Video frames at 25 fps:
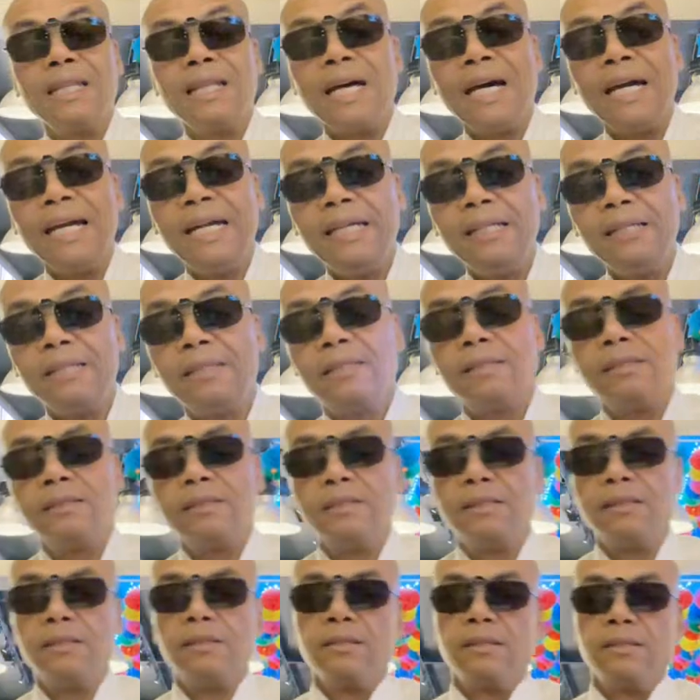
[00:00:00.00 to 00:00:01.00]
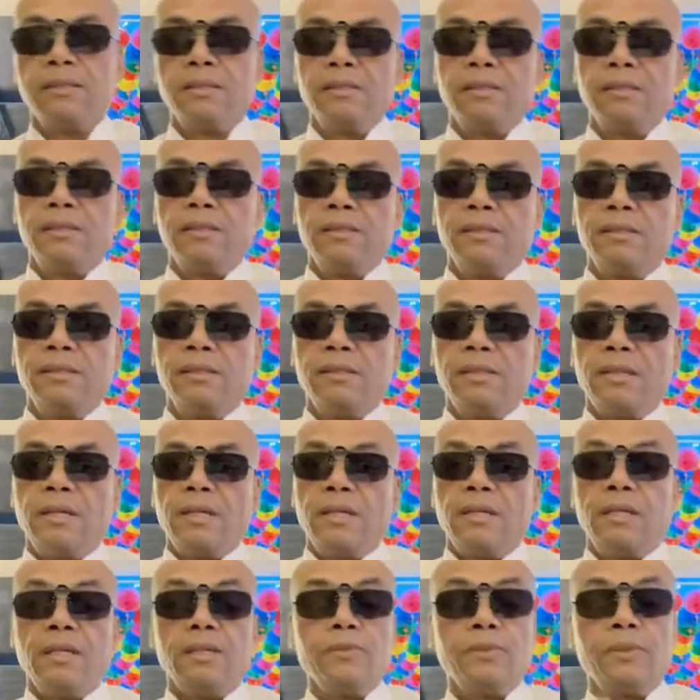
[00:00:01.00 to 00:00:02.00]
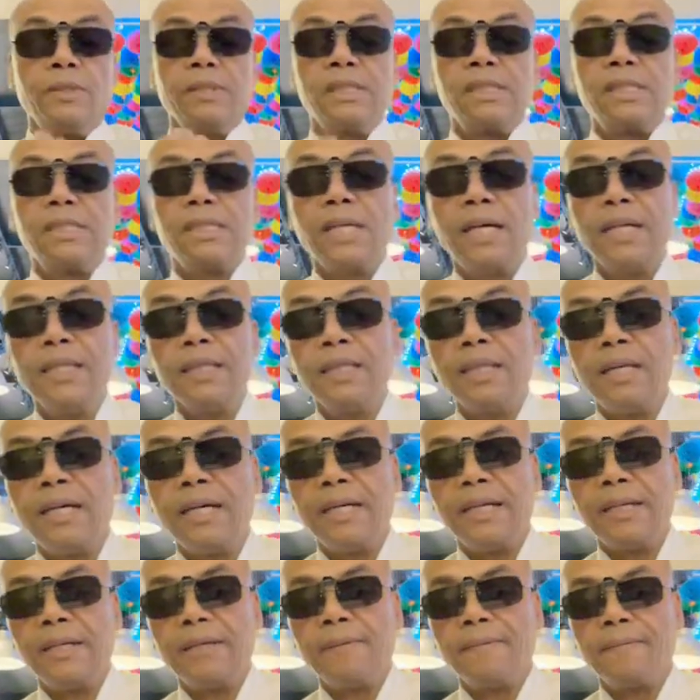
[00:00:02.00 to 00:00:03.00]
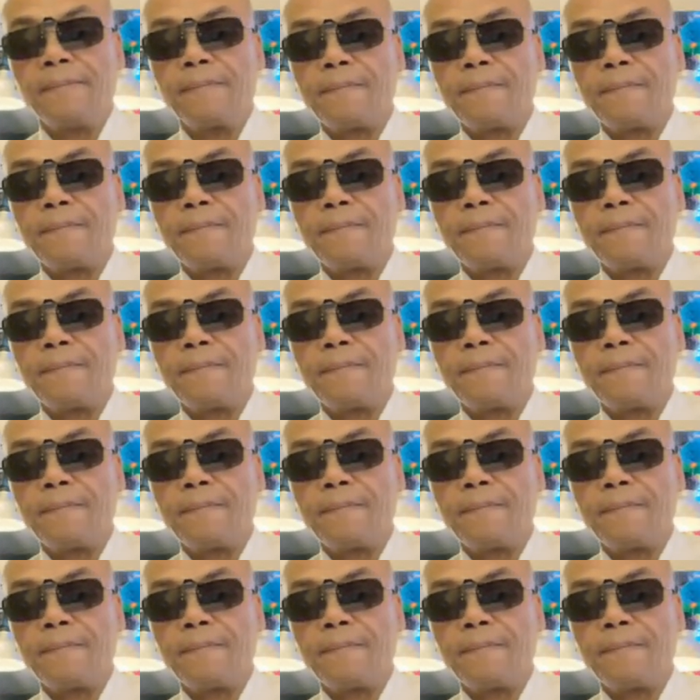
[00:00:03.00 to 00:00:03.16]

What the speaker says: light. In other words, sunlight.